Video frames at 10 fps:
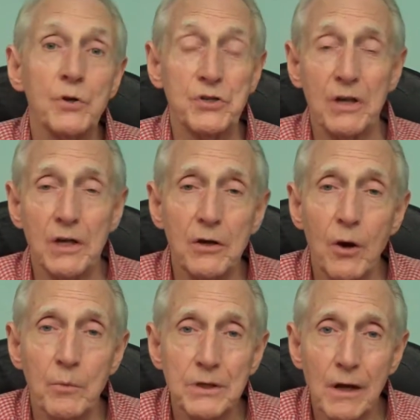we studied
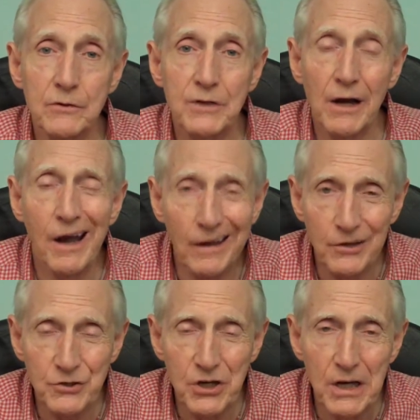
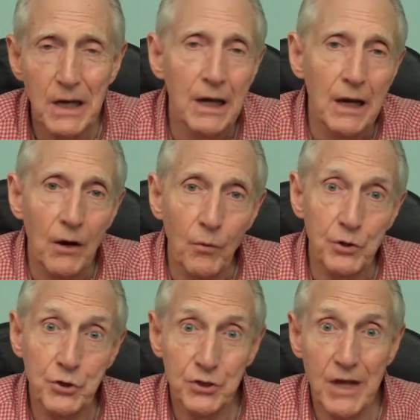homotoxicology,
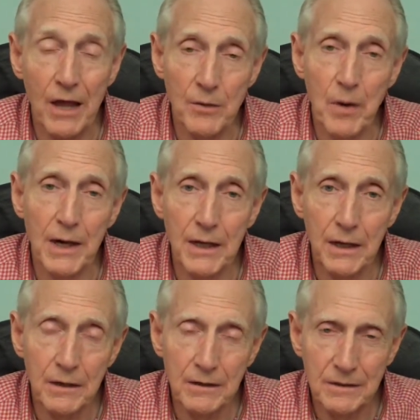which is how the body